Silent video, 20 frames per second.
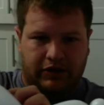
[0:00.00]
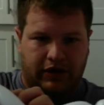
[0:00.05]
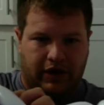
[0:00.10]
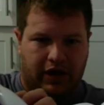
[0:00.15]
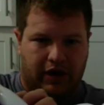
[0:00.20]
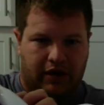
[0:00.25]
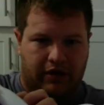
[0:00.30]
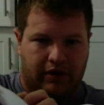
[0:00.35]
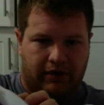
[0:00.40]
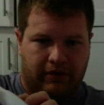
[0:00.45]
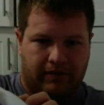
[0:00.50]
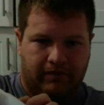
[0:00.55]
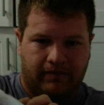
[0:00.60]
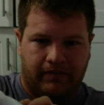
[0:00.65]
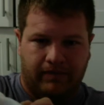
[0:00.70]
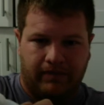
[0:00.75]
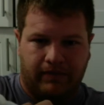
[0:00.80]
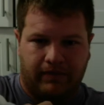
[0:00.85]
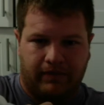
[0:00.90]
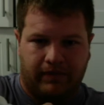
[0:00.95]
neck.
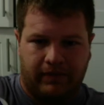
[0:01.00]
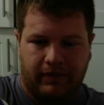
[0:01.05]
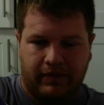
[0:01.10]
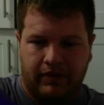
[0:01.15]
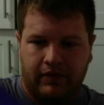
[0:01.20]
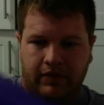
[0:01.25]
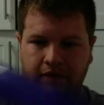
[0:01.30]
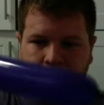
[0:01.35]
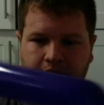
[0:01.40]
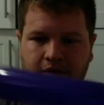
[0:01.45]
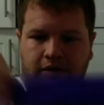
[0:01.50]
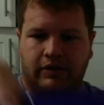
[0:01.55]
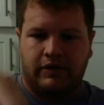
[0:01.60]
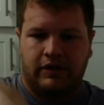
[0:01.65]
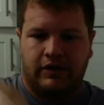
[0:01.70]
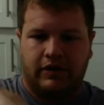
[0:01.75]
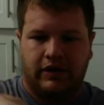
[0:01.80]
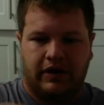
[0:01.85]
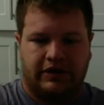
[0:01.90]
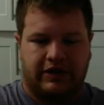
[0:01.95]

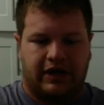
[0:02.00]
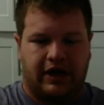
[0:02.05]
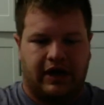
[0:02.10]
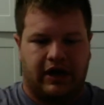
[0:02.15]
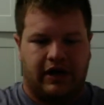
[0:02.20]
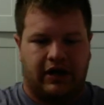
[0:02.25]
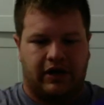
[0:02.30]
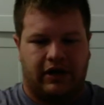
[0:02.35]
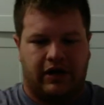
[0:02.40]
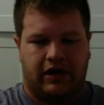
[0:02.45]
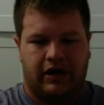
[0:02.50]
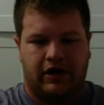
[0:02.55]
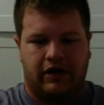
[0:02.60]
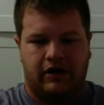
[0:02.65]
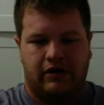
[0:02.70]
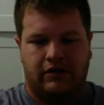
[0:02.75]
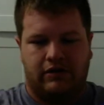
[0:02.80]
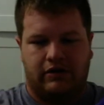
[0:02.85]
And I tie it into here.